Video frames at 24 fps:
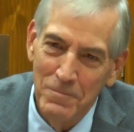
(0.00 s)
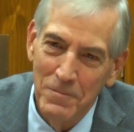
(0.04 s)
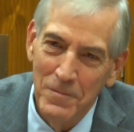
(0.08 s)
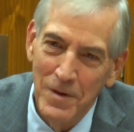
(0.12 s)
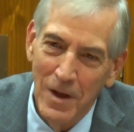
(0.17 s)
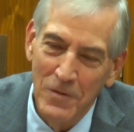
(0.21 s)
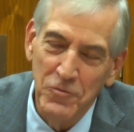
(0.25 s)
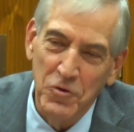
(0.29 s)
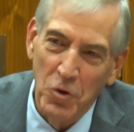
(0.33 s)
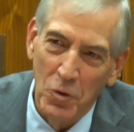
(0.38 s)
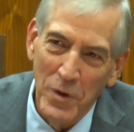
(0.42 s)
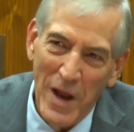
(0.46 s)

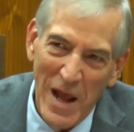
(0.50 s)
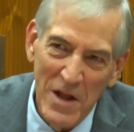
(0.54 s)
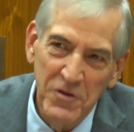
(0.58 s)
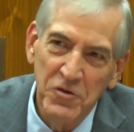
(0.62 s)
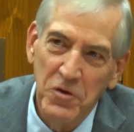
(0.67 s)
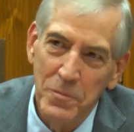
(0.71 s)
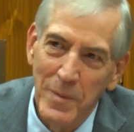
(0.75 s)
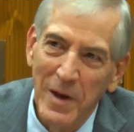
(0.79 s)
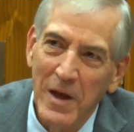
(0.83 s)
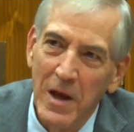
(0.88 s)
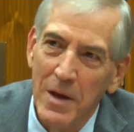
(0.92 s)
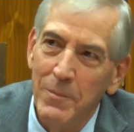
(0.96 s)
And so
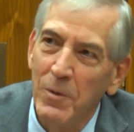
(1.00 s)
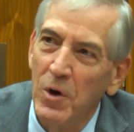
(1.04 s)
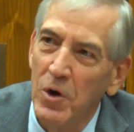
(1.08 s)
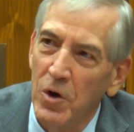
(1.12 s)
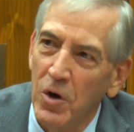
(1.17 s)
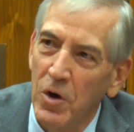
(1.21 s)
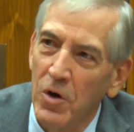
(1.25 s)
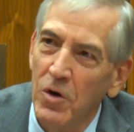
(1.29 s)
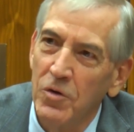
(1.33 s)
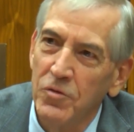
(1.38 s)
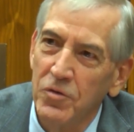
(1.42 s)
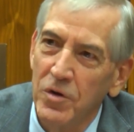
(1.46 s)
Nancy became a
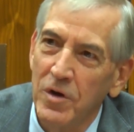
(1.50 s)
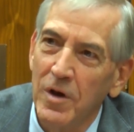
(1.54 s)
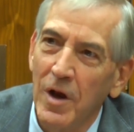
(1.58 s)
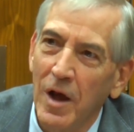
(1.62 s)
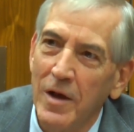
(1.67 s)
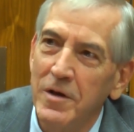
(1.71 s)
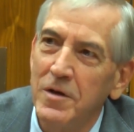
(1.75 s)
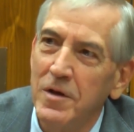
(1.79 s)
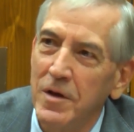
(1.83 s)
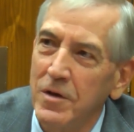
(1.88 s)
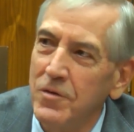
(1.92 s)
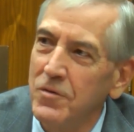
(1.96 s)
nurse in
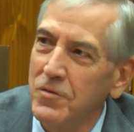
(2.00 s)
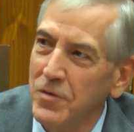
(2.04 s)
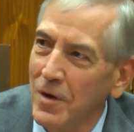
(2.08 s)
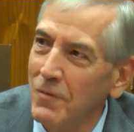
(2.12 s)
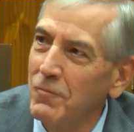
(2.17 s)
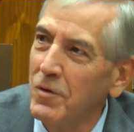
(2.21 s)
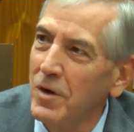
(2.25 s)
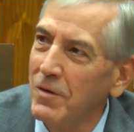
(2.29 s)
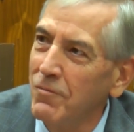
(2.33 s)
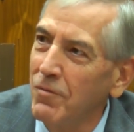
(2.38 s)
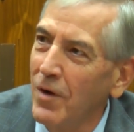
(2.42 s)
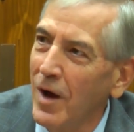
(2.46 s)

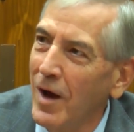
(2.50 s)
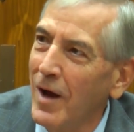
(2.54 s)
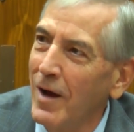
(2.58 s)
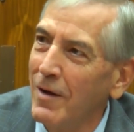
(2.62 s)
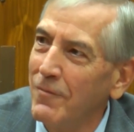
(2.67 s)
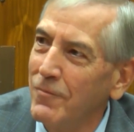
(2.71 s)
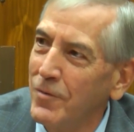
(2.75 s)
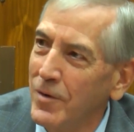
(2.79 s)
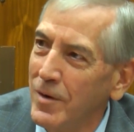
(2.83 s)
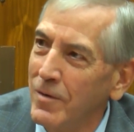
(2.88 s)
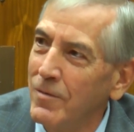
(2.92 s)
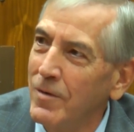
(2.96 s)

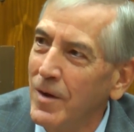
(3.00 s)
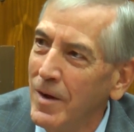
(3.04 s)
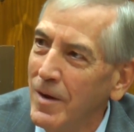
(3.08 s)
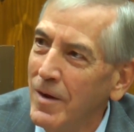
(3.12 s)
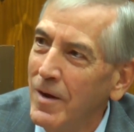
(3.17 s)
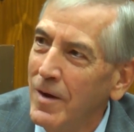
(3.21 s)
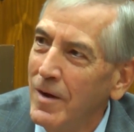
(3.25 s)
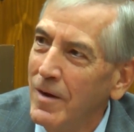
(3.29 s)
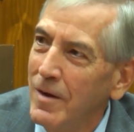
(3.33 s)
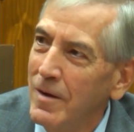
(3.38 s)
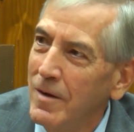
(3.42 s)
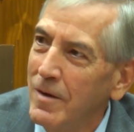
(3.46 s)
1975, and
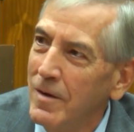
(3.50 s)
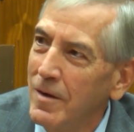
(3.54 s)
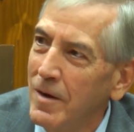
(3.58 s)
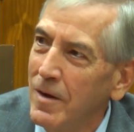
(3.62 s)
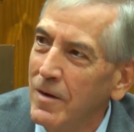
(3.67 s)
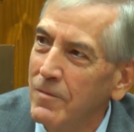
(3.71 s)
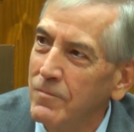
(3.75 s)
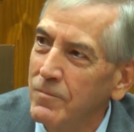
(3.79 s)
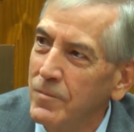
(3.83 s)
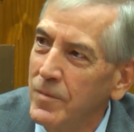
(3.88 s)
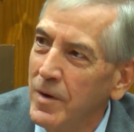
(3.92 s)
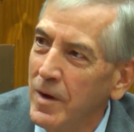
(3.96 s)

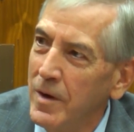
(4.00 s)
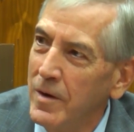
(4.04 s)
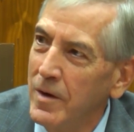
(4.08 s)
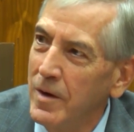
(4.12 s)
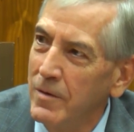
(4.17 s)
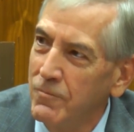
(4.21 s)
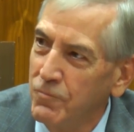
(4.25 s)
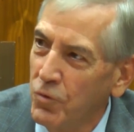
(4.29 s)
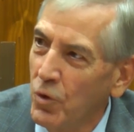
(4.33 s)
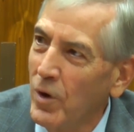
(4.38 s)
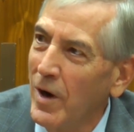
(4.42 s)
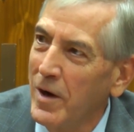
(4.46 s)

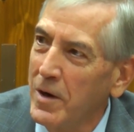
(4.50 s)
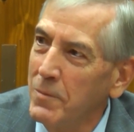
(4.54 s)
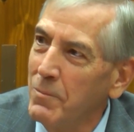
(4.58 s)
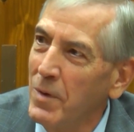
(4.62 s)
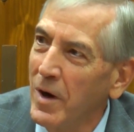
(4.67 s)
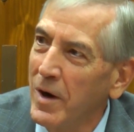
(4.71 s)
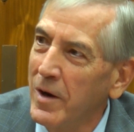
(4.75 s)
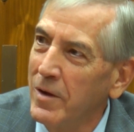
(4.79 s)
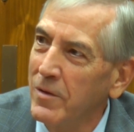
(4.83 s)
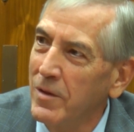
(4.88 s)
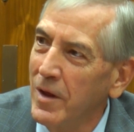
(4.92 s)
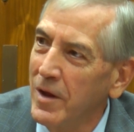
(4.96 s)
for
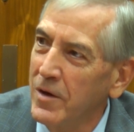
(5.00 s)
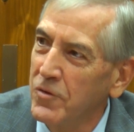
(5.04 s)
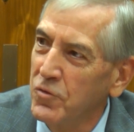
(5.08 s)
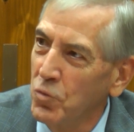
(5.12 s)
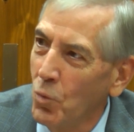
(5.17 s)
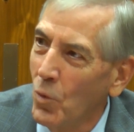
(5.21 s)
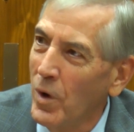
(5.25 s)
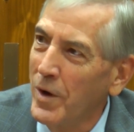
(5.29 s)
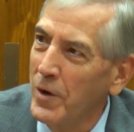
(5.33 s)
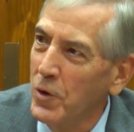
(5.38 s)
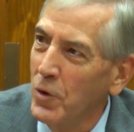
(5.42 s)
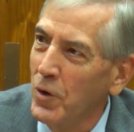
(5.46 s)
anybody that's
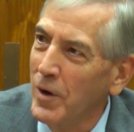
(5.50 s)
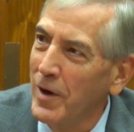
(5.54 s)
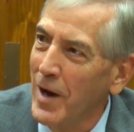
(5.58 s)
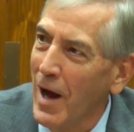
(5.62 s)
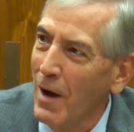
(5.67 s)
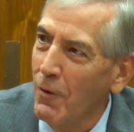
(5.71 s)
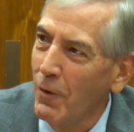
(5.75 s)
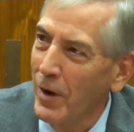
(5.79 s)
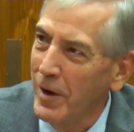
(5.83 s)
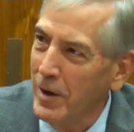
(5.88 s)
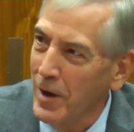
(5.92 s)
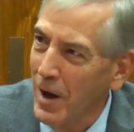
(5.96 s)
wondering
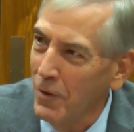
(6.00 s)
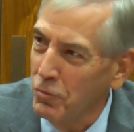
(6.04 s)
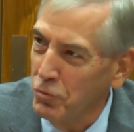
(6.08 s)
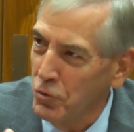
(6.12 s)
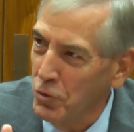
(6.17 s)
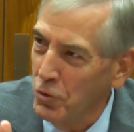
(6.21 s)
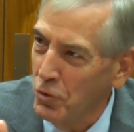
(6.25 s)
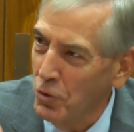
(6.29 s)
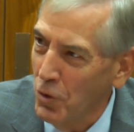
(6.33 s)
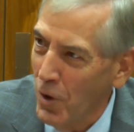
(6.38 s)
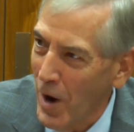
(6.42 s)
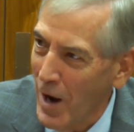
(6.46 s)
how I got
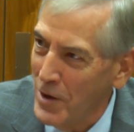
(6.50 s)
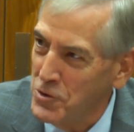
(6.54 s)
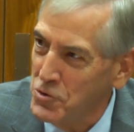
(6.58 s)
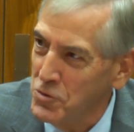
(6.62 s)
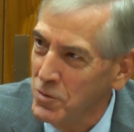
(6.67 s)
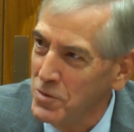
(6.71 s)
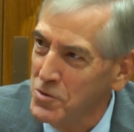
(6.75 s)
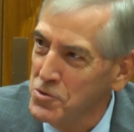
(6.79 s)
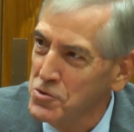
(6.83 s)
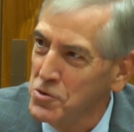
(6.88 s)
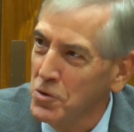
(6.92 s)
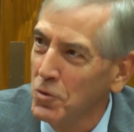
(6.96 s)
through
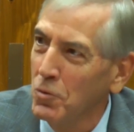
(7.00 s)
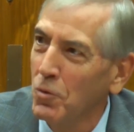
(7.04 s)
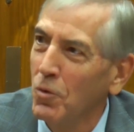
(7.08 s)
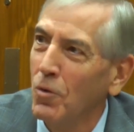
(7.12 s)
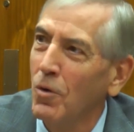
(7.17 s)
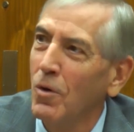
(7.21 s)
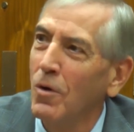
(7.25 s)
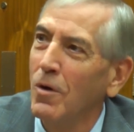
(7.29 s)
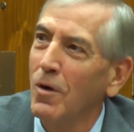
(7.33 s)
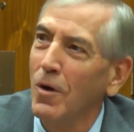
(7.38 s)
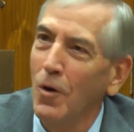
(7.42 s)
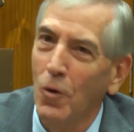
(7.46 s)
graduate
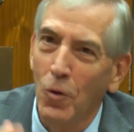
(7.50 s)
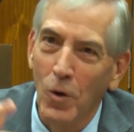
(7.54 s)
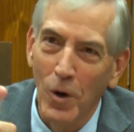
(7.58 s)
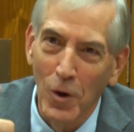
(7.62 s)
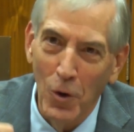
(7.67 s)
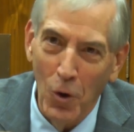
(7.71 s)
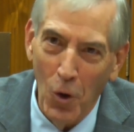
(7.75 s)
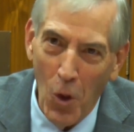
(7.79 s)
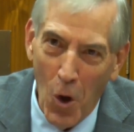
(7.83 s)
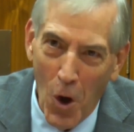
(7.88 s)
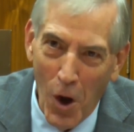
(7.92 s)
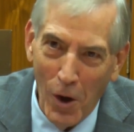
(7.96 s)
school or
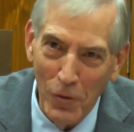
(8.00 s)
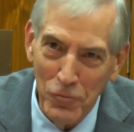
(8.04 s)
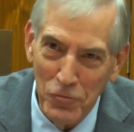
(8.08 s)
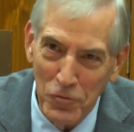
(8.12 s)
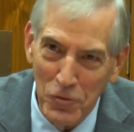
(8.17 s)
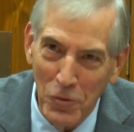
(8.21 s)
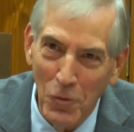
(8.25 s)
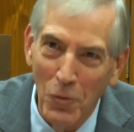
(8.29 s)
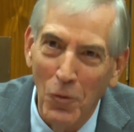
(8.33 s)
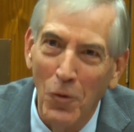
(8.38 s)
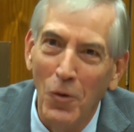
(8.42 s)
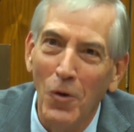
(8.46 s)
law
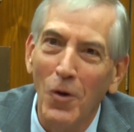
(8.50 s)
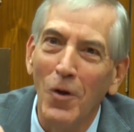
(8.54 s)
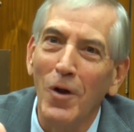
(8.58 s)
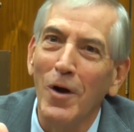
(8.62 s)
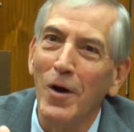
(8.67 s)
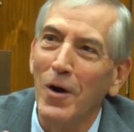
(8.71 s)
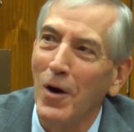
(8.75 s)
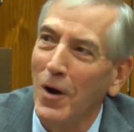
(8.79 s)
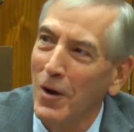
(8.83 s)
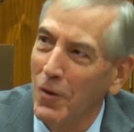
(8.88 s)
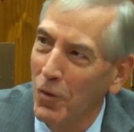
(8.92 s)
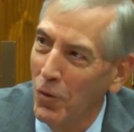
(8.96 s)
school
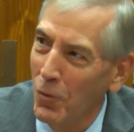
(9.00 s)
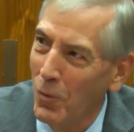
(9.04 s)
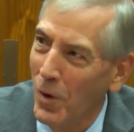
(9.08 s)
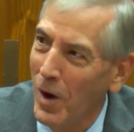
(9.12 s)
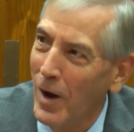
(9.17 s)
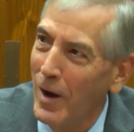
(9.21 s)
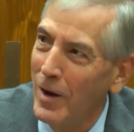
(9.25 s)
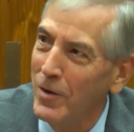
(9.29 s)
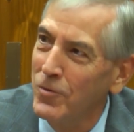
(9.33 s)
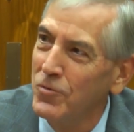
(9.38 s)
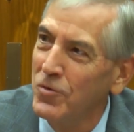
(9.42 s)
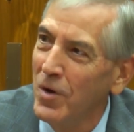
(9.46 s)
or
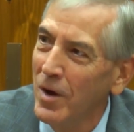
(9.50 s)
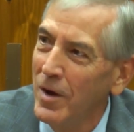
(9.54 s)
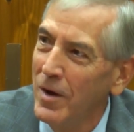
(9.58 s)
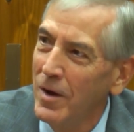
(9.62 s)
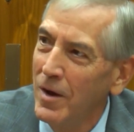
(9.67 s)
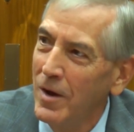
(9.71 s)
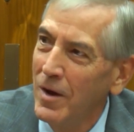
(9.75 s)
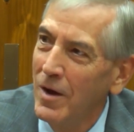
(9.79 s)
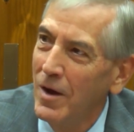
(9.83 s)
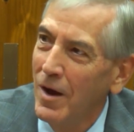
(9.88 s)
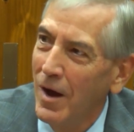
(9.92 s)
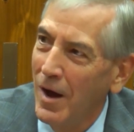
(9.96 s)
otherwise,
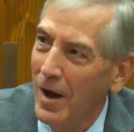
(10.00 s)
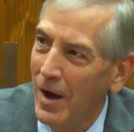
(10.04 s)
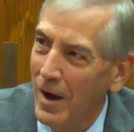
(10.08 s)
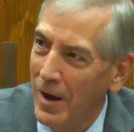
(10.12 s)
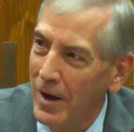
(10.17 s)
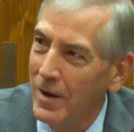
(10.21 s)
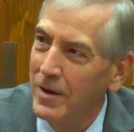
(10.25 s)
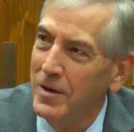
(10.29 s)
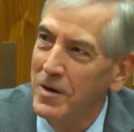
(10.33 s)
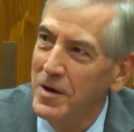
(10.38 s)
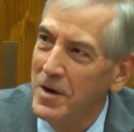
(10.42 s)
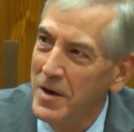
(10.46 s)

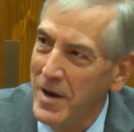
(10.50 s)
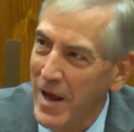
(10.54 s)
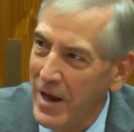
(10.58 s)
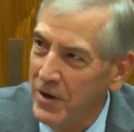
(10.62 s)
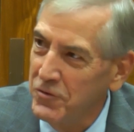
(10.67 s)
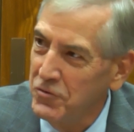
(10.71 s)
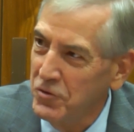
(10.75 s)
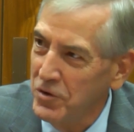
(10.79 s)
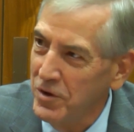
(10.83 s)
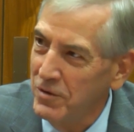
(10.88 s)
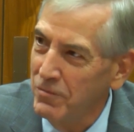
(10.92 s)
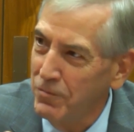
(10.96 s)

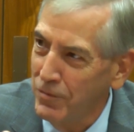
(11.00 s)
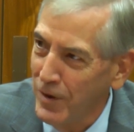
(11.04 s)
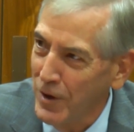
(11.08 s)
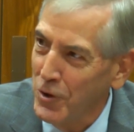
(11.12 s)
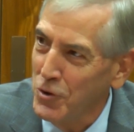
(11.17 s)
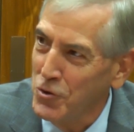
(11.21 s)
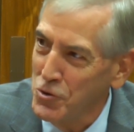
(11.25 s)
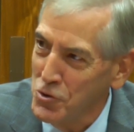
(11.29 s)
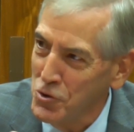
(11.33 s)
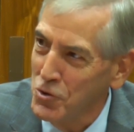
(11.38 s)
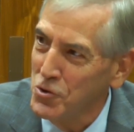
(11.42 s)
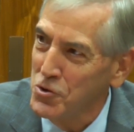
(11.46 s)
Nancy
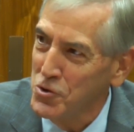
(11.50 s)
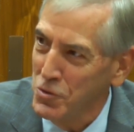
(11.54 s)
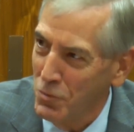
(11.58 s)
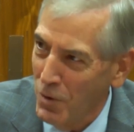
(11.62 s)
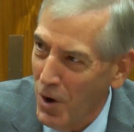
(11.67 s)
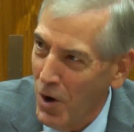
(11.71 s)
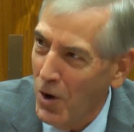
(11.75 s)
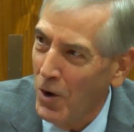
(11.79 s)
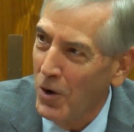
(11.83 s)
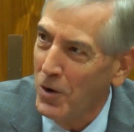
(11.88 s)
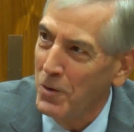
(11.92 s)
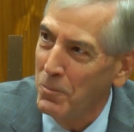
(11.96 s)

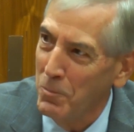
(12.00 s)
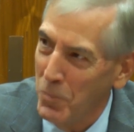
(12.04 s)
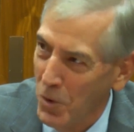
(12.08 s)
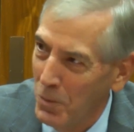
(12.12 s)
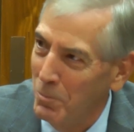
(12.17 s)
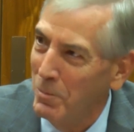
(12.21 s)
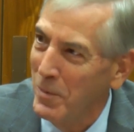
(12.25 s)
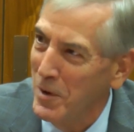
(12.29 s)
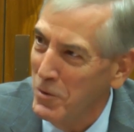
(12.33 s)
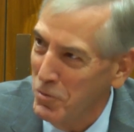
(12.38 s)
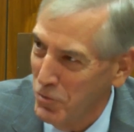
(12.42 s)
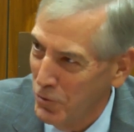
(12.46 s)
Fickinger-Gerrard
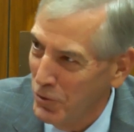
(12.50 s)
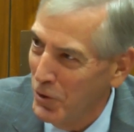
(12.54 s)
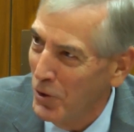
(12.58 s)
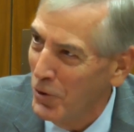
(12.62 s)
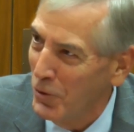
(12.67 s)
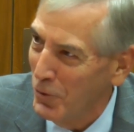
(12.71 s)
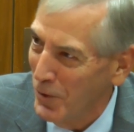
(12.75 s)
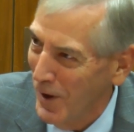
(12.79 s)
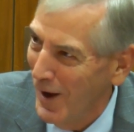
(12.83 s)
put me through